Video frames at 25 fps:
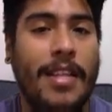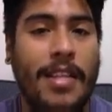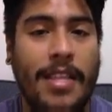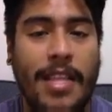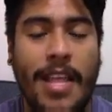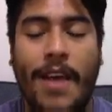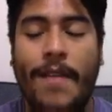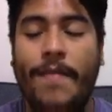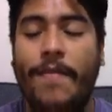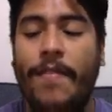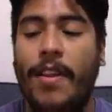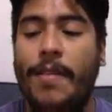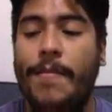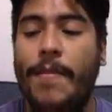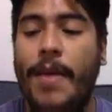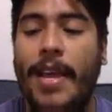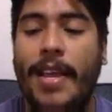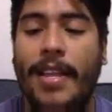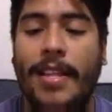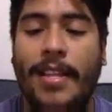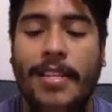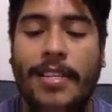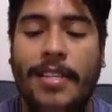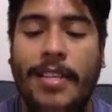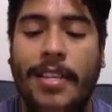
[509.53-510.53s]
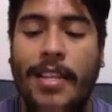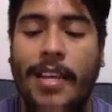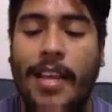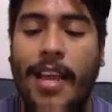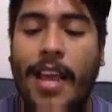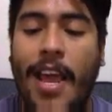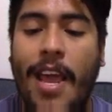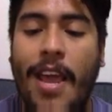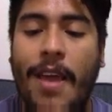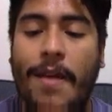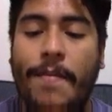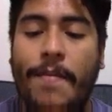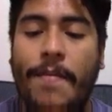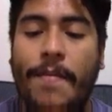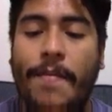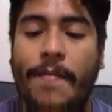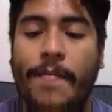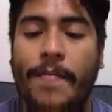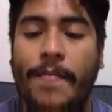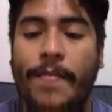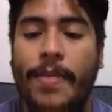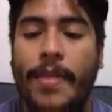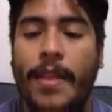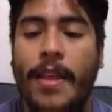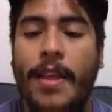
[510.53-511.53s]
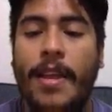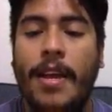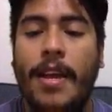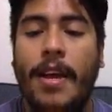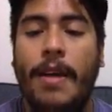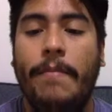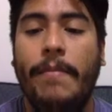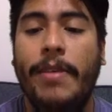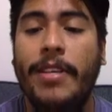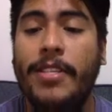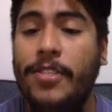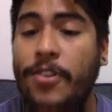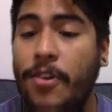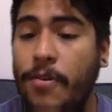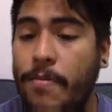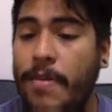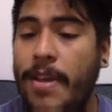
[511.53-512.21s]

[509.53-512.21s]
definitely making it to the game. Mr.